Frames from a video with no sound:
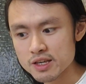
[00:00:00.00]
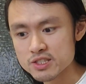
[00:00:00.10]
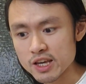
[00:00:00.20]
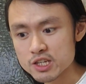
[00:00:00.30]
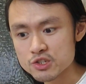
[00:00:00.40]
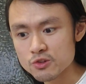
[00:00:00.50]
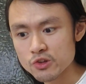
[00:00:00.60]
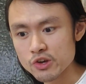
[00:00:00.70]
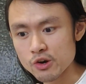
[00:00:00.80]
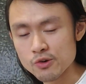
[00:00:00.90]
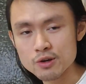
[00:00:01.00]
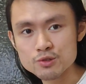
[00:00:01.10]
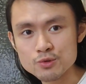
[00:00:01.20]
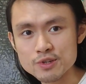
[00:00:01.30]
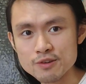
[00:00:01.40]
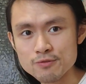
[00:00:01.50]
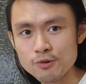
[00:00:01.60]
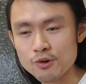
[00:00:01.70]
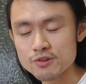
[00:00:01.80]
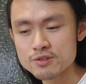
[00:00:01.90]
is actually around
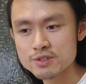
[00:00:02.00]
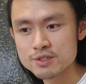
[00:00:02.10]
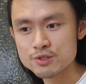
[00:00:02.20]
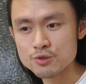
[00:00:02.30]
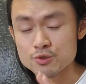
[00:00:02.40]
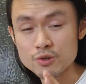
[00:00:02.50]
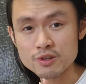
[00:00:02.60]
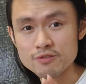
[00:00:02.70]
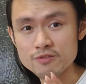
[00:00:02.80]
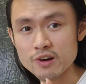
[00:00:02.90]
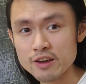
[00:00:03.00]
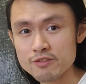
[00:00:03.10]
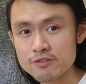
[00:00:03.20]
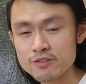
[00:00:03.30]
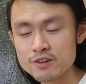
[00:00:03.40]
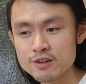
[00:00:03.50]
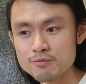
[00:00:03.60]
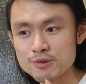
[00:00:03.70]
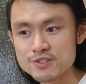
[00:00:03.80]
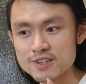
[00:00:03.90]
24 to 25%
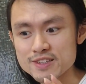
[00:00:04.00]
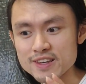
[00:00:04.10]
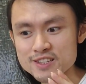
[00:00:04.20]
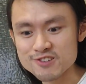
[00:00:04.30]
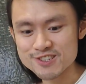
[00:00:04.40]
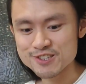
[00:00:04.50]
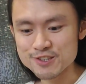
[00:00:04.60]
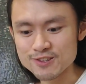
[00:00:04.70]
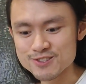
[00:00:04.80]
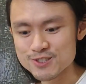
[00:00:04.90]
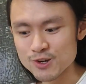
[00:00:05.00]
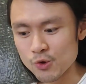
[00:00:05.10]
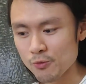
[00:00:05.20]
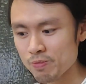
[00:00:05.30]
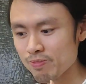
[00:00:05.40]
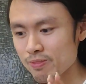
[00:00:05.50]
extraction yield, so